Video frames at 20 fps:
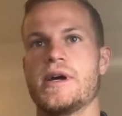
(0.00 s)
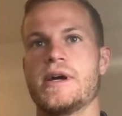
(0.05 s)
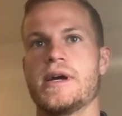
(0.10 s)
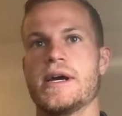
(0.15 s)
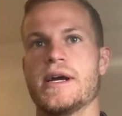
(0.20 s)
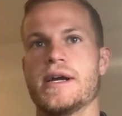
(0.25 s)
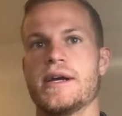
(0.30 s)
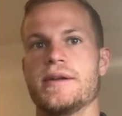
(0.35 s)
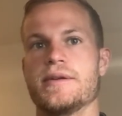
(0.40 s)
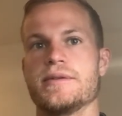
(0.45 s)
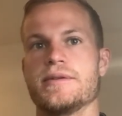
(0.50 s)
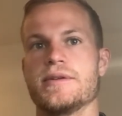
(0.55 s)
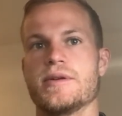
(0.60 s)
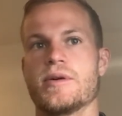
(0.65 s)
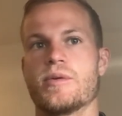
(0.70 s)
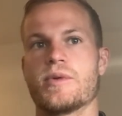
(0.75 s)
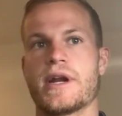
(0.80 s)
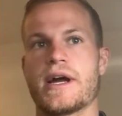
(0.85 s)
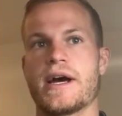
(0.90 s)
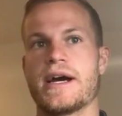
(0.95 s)
And,
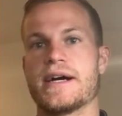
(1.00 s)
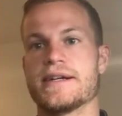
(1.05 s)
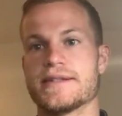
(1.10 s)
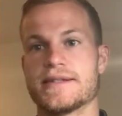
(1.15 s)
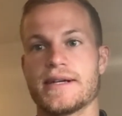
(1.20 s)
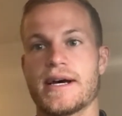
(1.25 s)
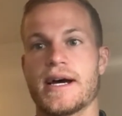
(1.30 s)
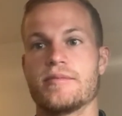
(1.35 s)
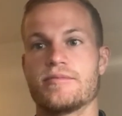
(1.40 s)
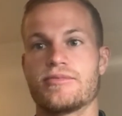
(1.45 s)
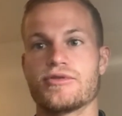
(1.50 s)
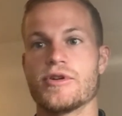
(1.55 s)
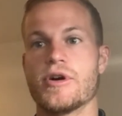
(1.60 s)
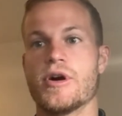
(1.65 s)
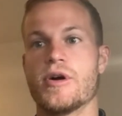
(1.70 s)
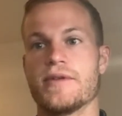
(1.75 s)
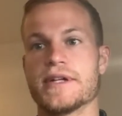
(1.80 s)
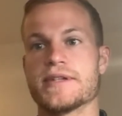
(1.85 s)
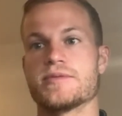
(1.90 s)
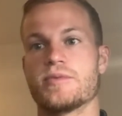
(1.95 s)
when I had signed
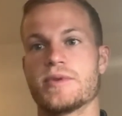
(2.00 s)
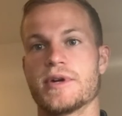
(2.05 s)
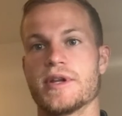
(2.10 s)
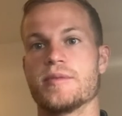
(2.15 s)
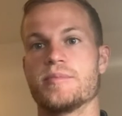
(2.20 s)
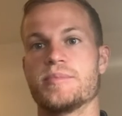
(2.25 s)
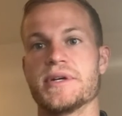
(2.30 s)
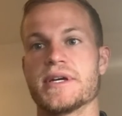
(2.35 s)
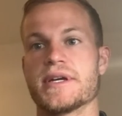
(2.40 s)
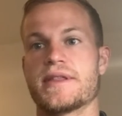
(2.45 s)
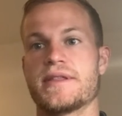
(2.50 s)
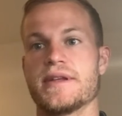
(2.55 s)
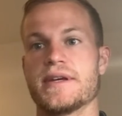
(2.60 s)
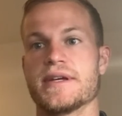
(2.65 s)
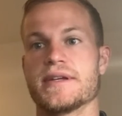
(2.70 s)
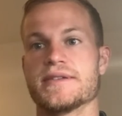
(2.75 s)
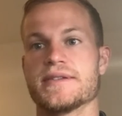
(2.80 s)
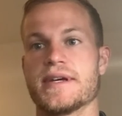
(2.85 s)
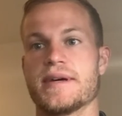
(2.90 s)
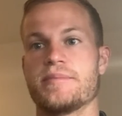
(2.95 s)
pro, that's one of the big
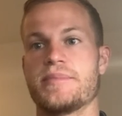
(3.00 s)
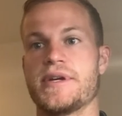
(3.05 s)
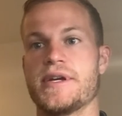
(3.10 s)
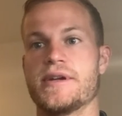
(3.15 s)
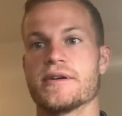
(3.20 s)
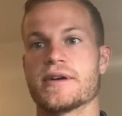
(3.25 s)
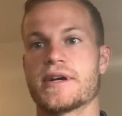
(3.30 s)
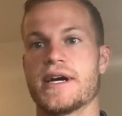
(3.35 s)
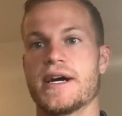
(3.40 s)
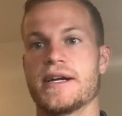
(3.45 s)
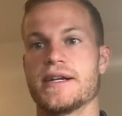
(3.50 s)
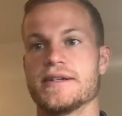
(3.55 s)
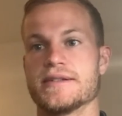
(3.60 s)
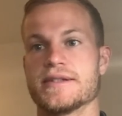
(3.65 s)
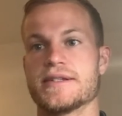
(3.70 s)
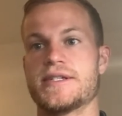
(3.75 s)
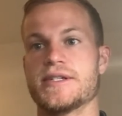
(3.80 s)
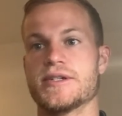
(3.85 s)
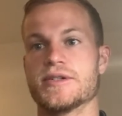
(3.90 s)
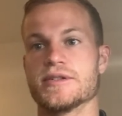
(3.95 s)
things that Peter kind of
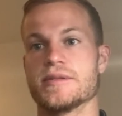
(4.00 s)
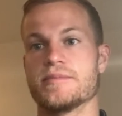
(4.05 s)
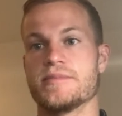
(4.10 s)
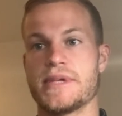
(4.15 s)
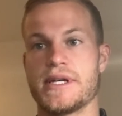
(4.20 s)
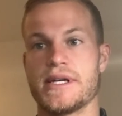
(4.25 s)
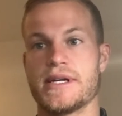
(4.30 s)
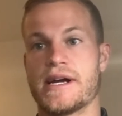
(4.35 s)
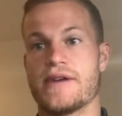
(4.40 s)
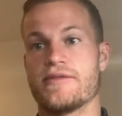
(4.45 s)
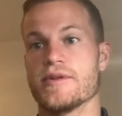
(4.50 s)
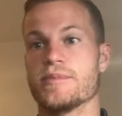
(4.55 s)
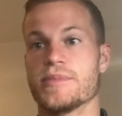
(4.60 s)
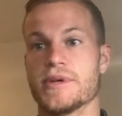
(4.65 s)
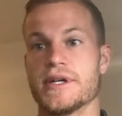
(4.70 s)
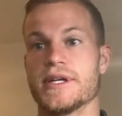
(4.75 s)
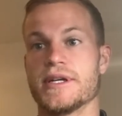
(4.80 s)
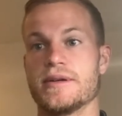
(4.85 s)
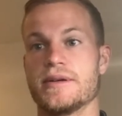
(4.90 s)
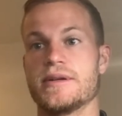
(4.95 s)
instilled in me and
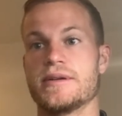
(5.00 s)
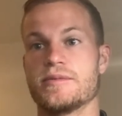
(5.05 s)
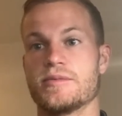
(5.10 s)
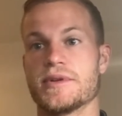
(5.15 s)
everybody